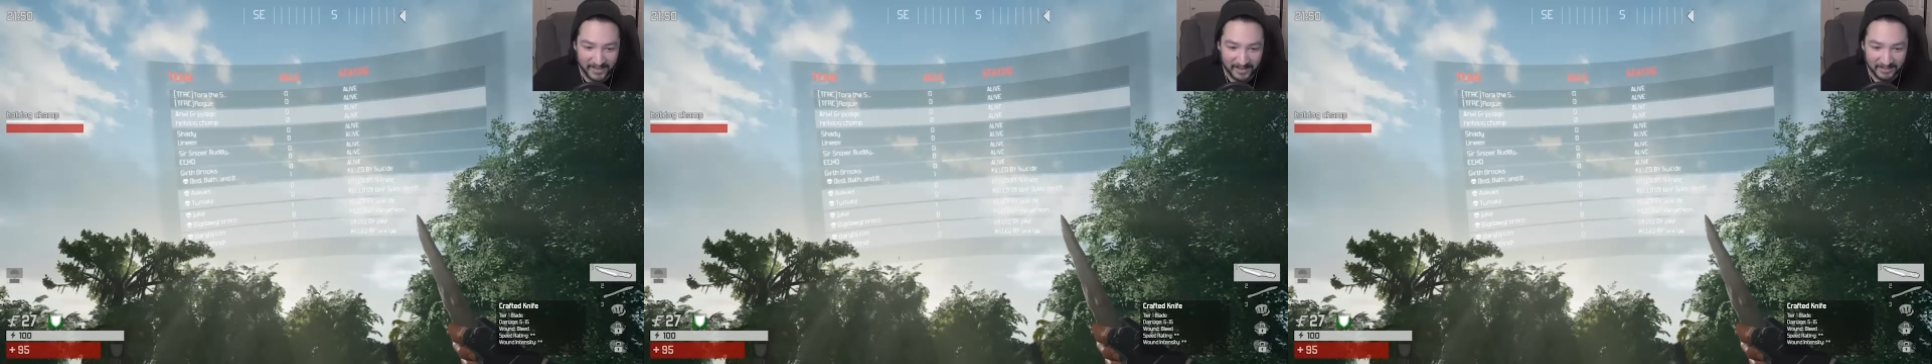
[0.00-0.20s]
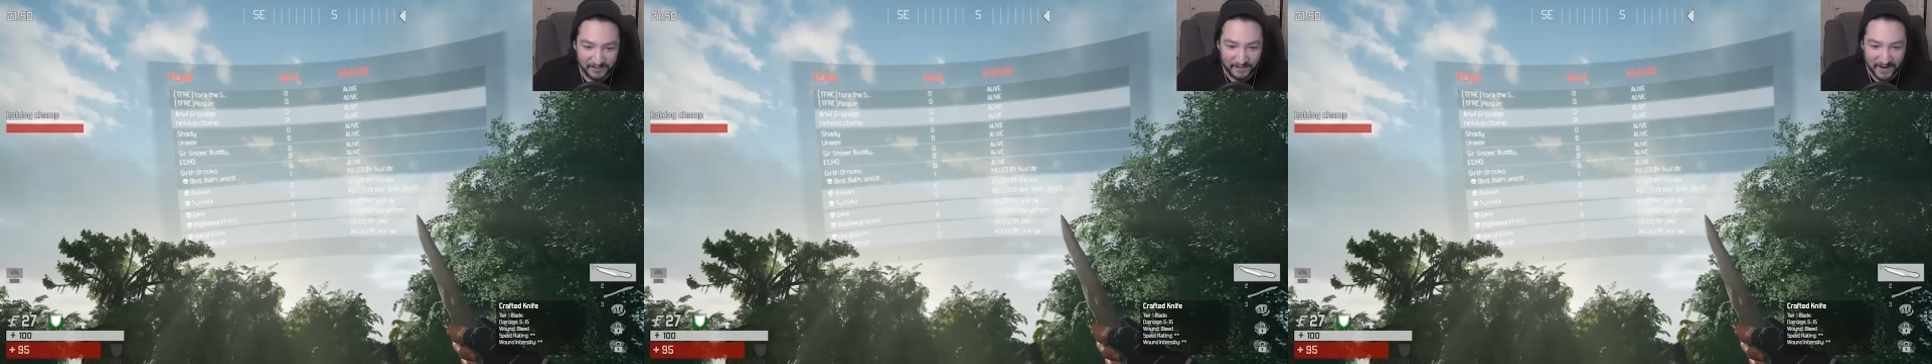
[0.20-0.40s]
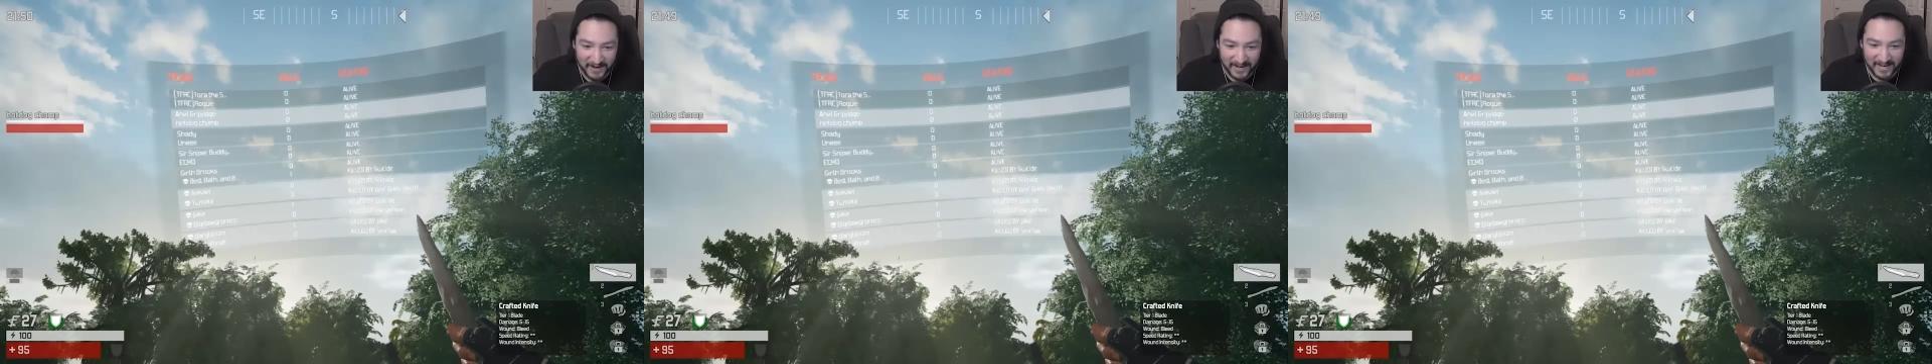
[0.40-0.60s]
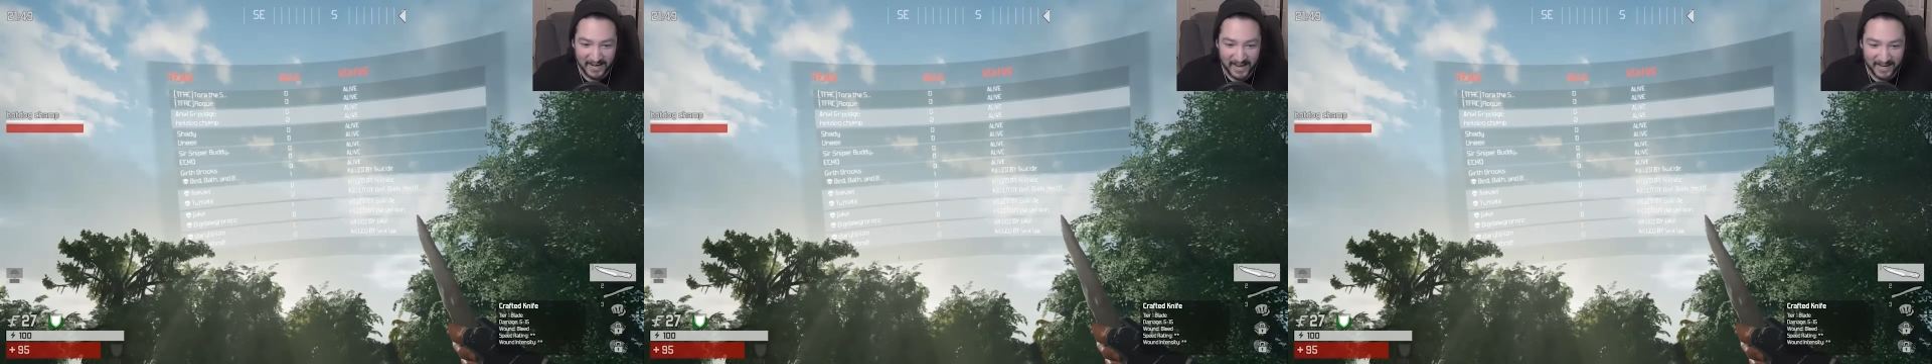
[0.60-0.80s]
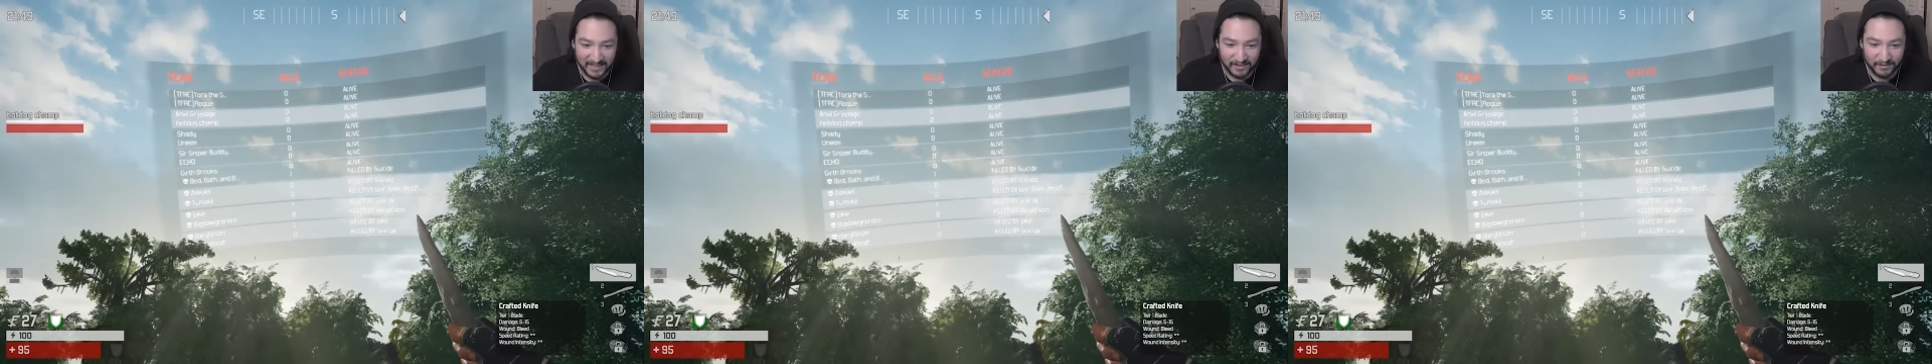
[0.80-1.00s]
There's fucking
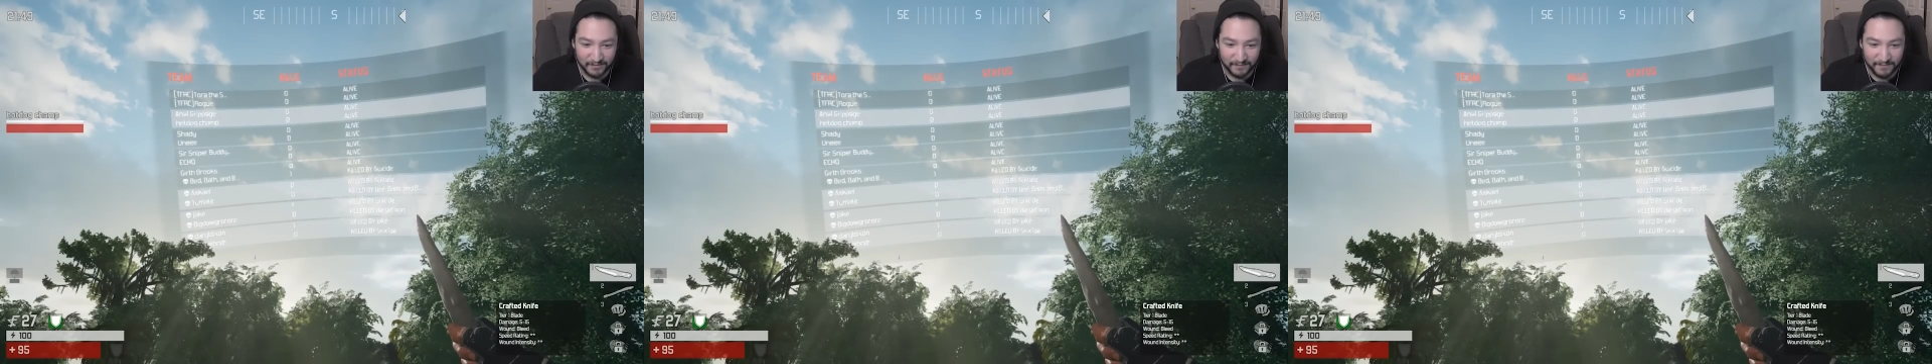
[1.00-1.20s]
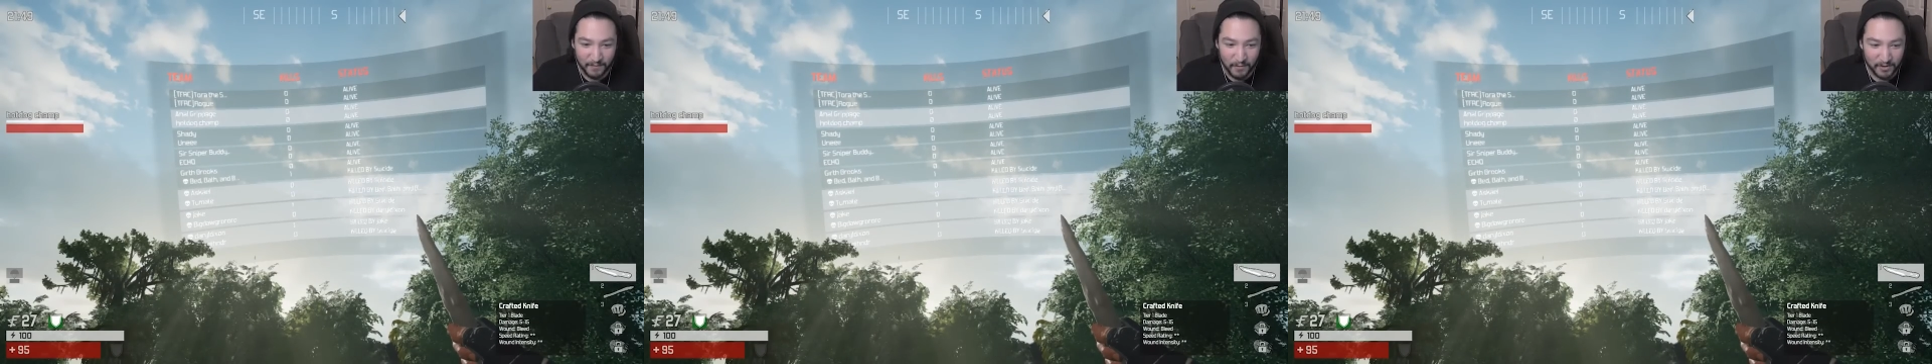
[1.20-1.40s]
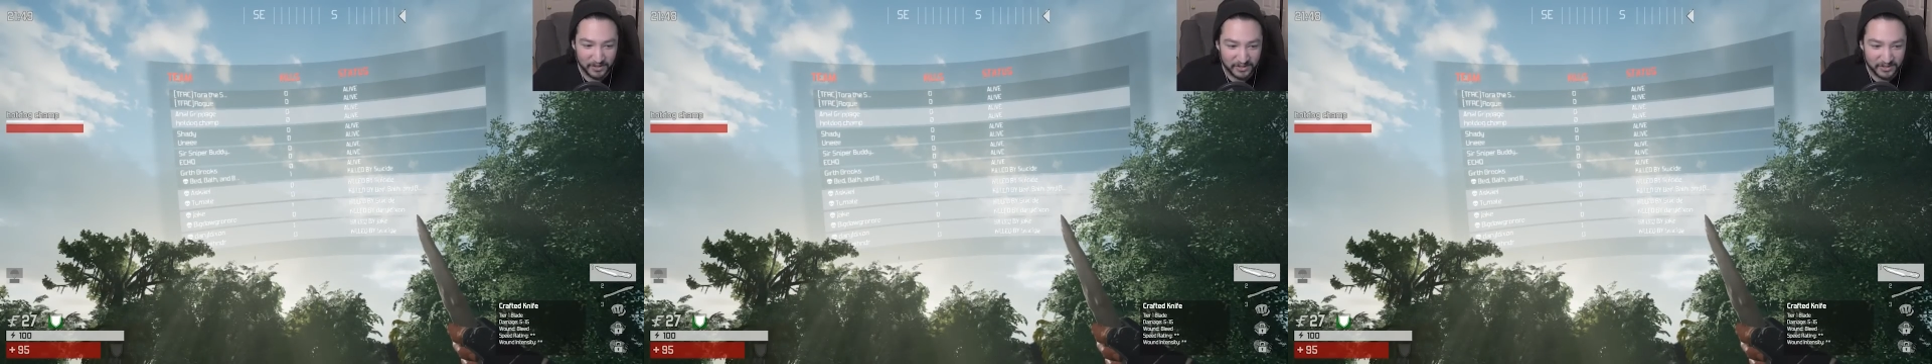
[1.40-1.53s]
like four